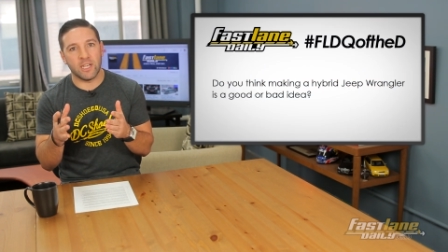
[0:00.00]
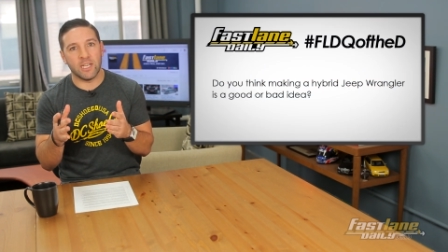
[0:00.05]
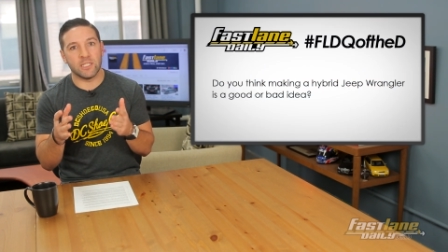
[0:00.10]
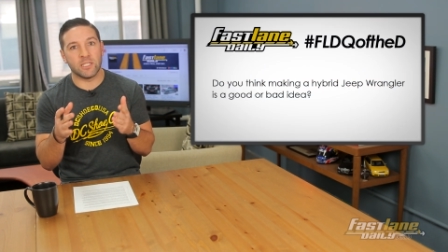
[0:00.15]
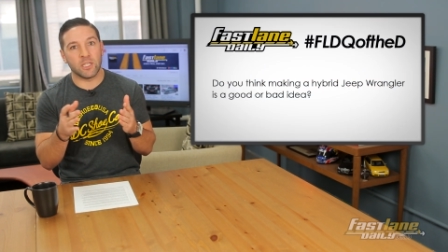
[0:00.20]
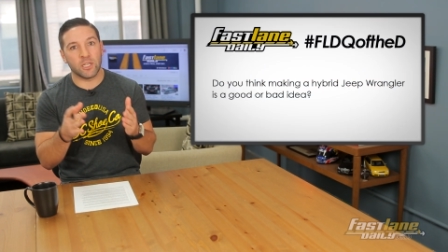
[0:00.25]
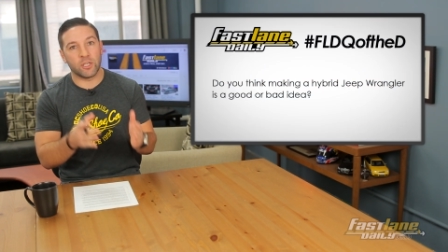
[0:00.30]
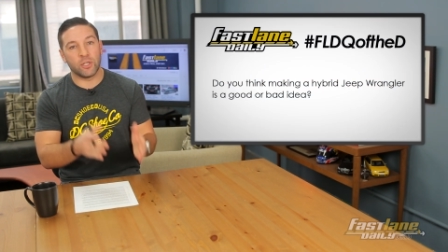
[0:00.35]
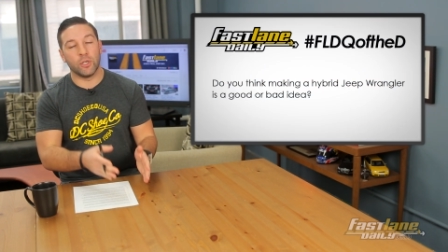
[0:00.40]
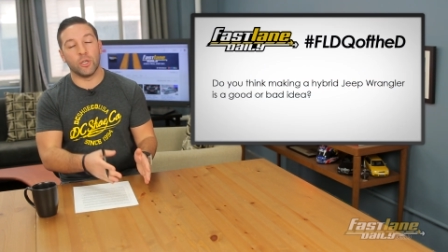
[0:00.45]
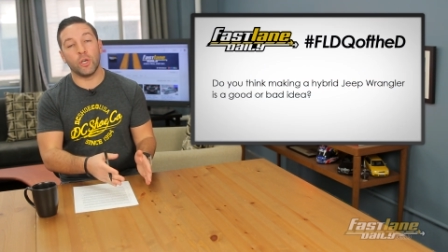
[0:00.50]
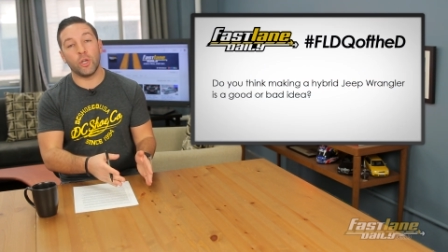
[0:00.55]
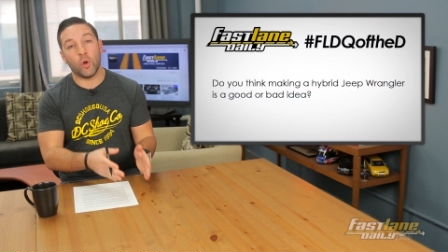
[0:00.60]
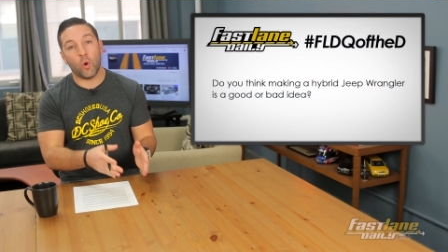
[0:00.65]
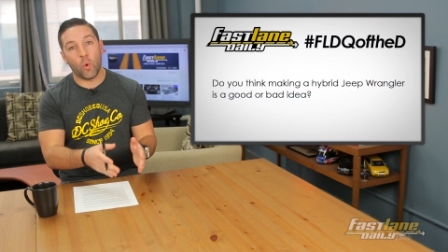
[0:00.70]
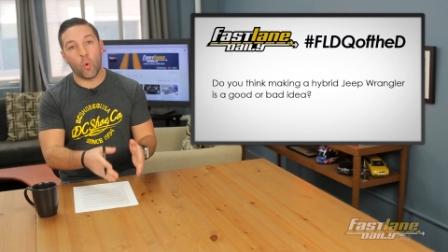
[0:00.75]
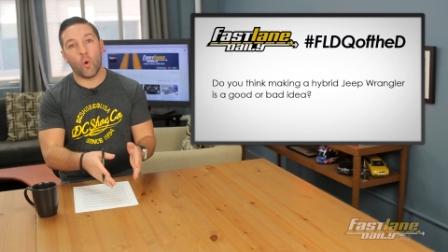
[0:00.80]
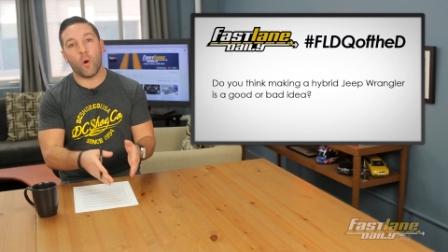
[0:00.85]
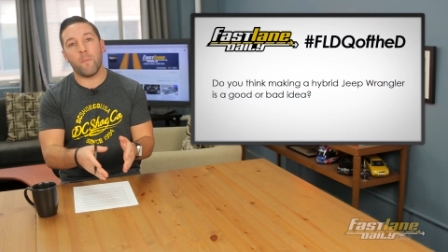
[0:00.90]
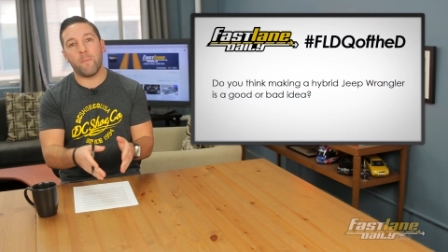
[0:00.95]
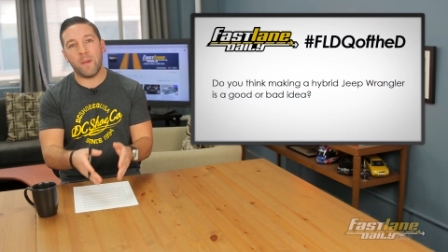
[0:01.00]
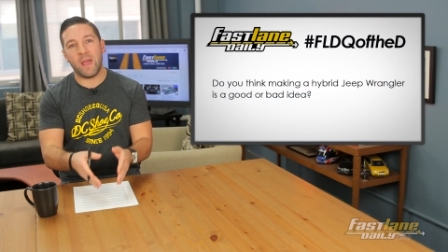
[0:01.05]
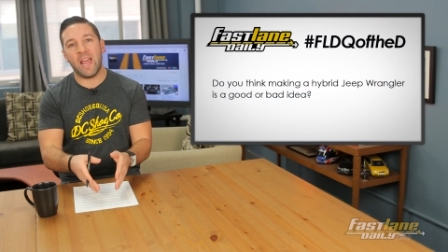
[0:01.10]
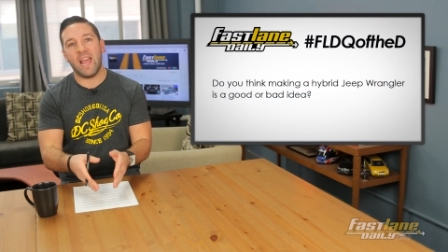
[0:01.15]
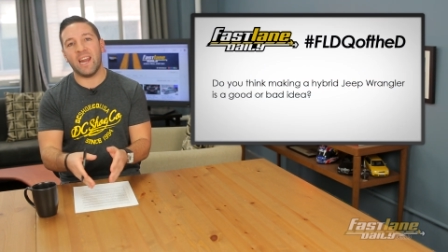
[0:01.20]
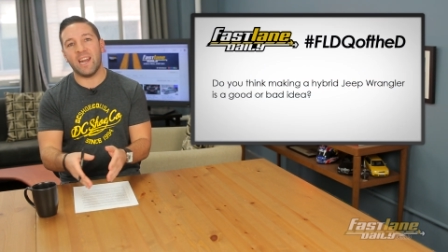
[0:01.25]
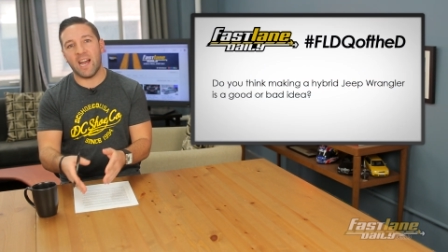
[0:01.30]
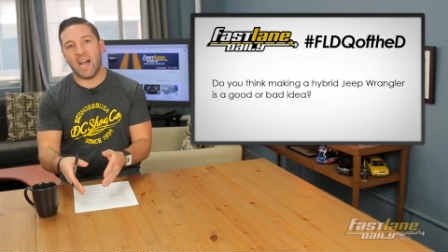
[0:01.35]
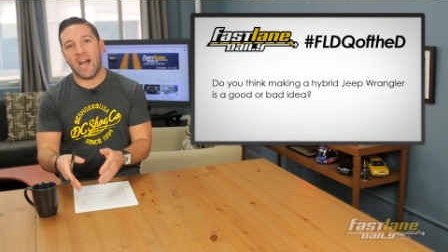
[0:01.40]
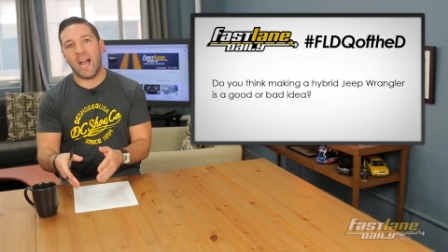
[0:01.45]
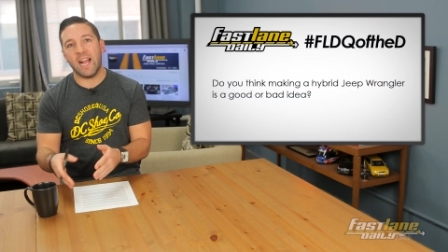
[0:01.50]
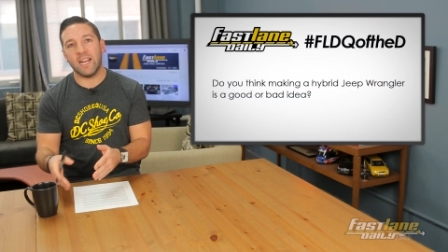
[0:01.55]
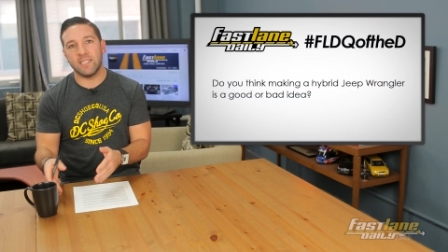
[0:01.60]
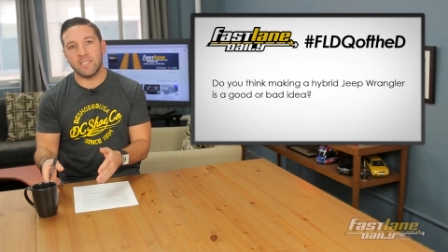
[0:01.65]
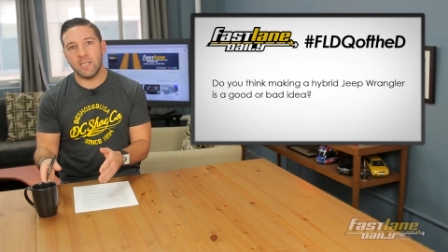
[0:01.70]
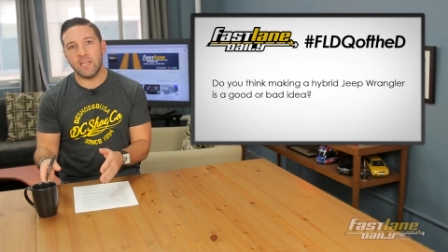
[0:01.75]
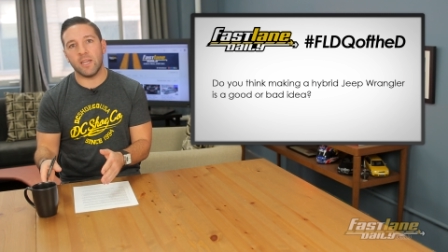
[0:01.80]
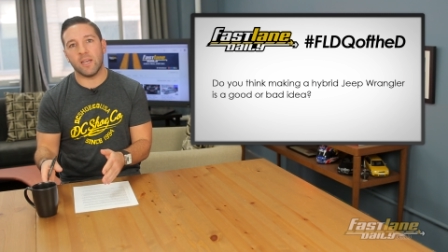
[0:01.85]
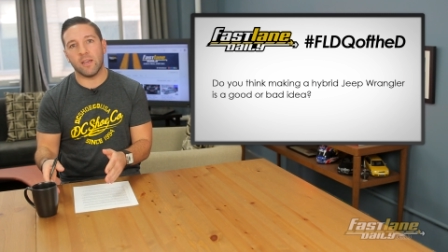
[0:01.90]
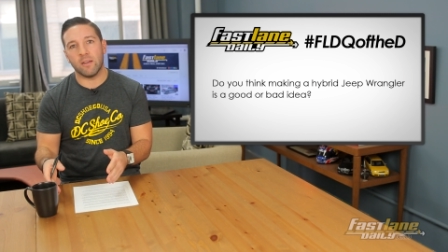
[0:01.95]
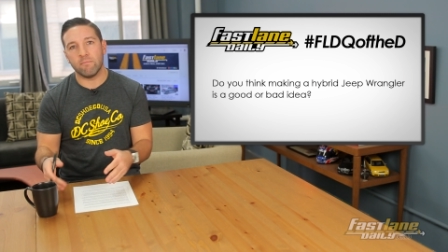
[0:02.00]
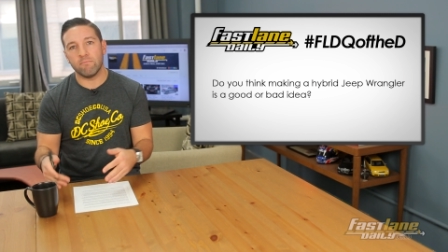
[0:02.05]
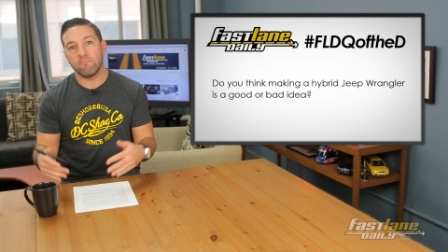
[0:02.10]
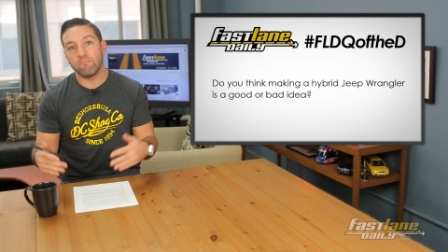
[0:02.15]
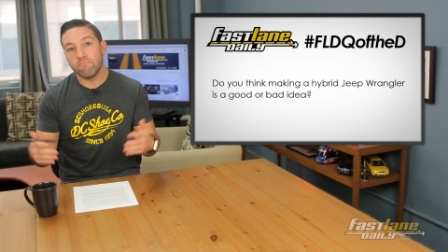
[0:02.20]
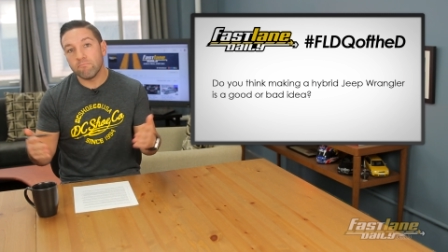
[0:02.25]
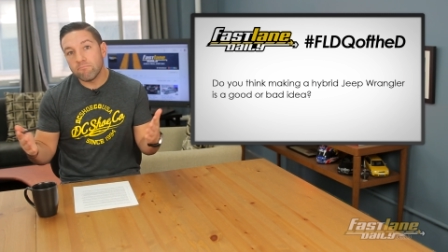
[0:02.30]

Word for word: is a good or bad idea?